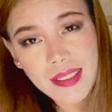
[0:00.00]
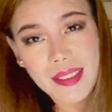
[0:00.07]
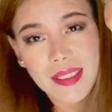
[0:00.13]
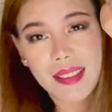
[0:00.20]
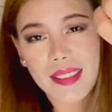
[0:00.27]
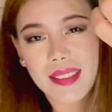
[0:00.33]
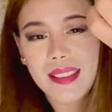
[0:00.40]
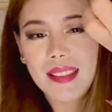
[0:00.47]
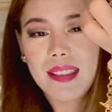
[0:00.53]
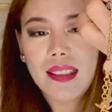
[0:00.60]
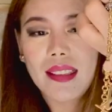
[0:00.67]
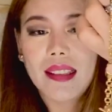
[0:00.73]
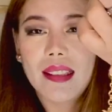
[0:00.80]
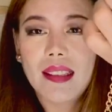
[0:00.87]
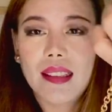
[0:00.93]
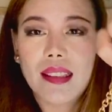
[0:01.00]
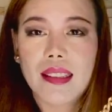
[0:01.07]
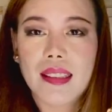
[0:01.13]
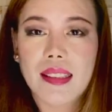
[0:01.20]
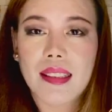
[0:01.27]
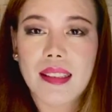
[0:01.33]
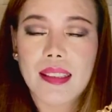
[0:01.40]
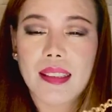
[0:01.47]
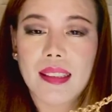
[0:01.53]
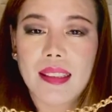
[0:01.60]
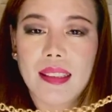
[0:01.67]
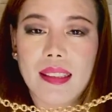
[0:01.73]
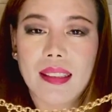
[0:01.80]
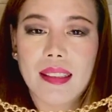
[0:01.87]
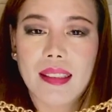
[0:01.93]

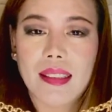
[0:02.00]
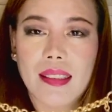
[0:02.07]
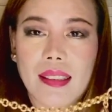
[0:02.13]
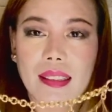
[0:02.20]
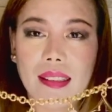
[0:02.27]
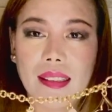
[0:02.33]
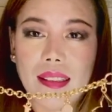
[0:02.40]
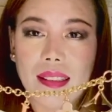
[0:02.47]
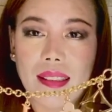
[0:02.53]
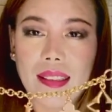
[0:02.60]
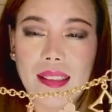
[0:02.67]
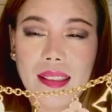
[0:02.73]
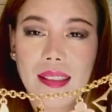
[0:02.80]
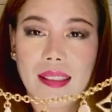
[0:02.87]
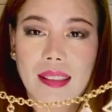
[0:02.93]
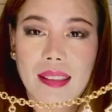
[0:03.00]
Nobody speaks.